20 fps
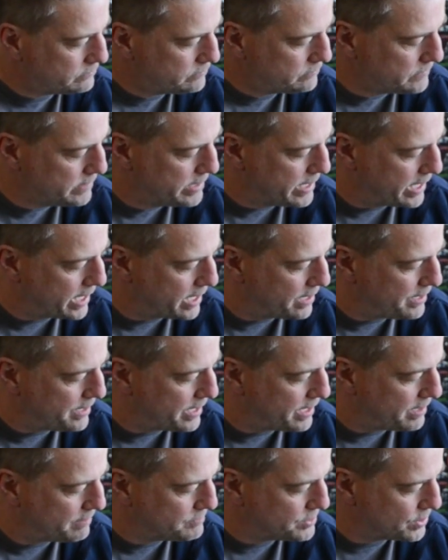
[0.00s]
and
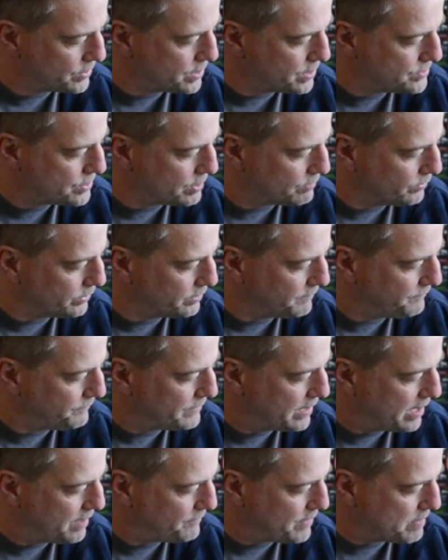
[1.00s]
it turned into a really
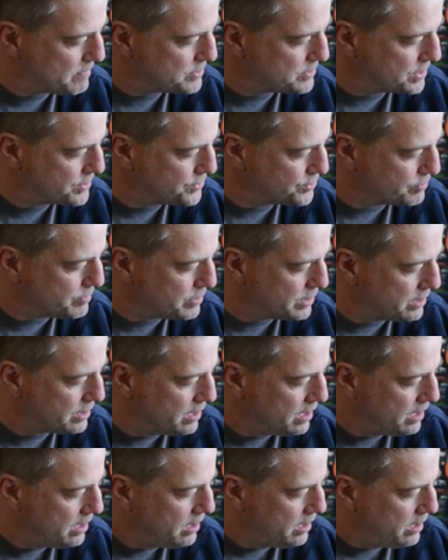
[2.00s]
famous instrument.
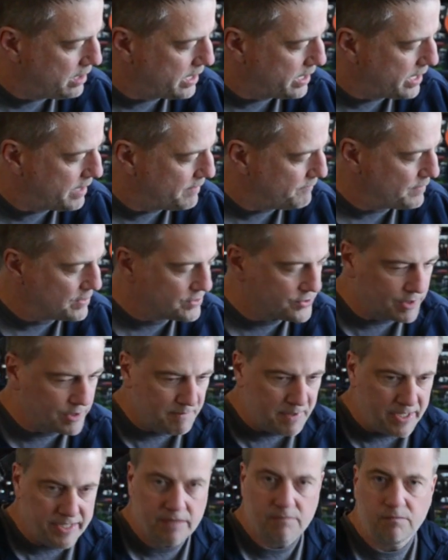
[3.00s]
Eventually,
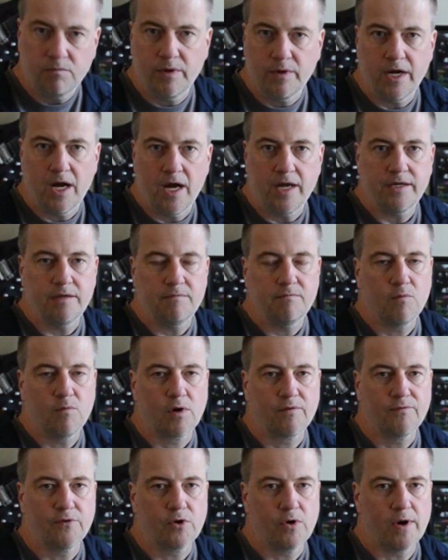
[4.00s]
Buddy went on to
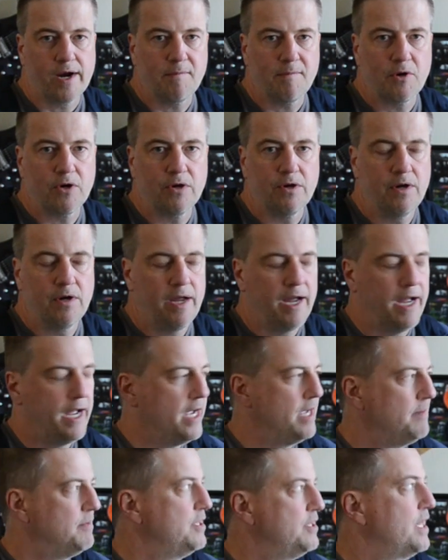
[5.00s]
work for Kramer,
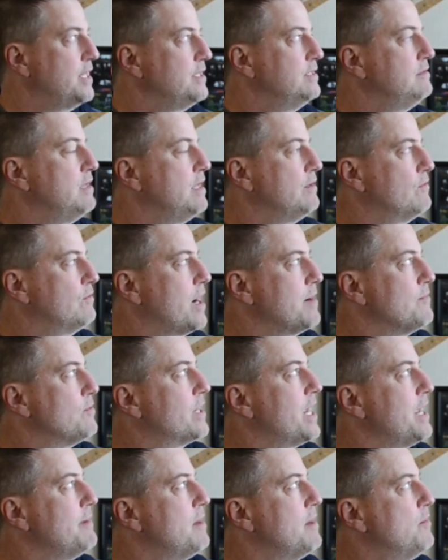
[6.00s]
and then Kramer
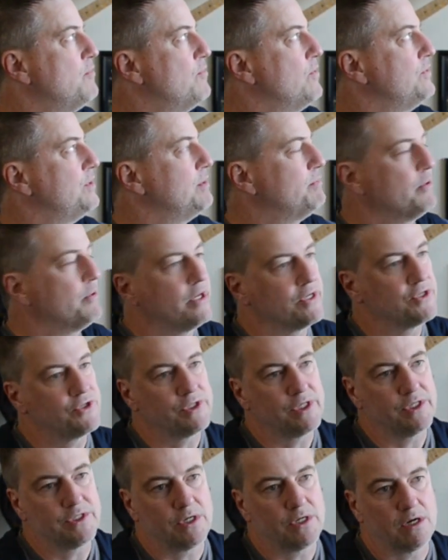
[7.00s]
came up with the production
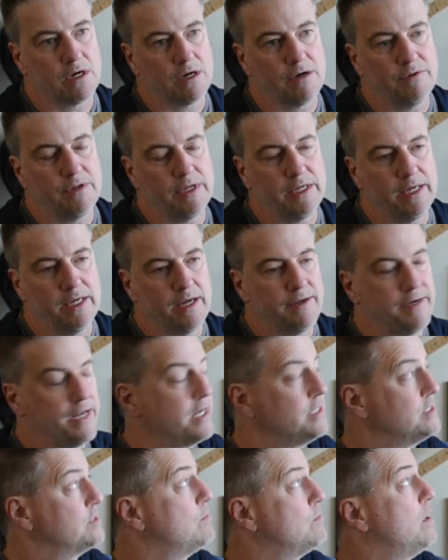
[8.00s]
guitar, the
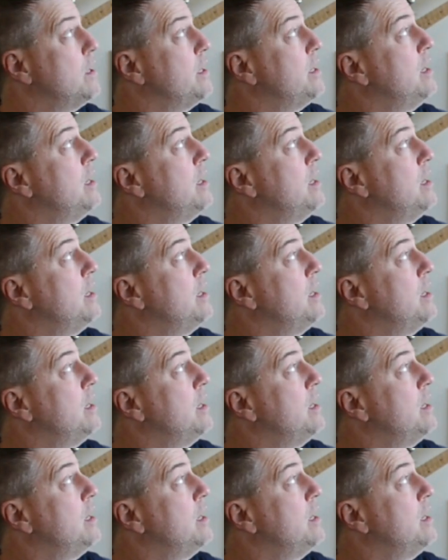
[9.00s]
Nightswan.